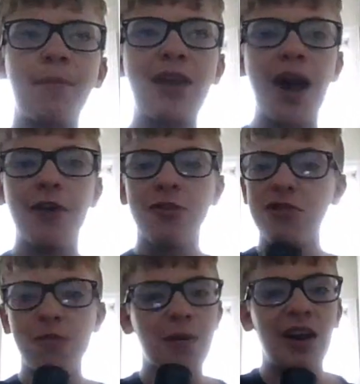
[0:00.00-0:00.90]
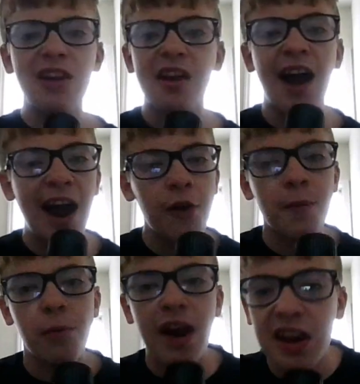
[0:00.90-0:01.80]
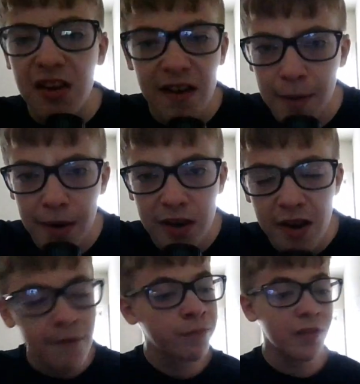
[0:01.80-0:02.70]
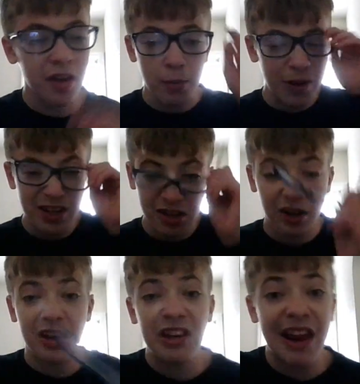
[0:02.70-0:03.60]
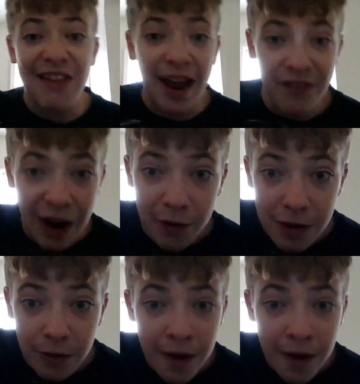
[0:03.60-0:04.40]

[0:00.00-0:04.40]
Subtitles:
telling you, just because the higher the price is doesn't mean it's gonna stay that value.